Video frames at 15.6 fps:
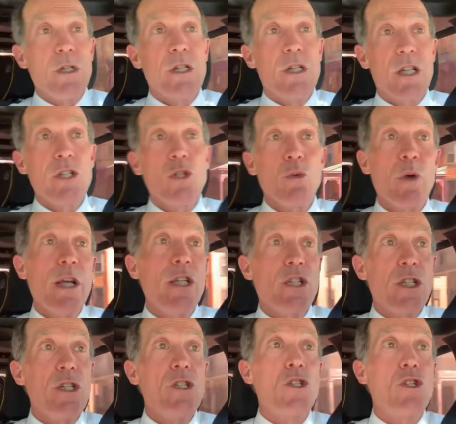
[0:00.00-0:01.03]

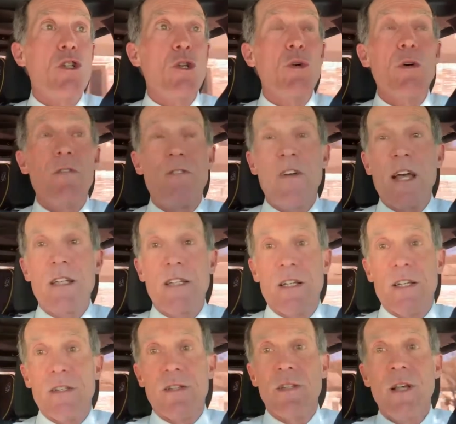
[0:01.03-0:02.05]
Situations do affect
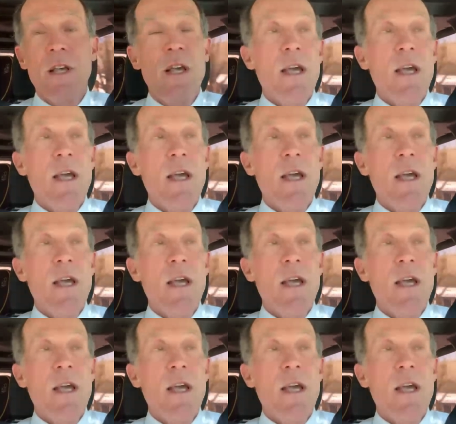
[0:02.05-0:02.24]
us,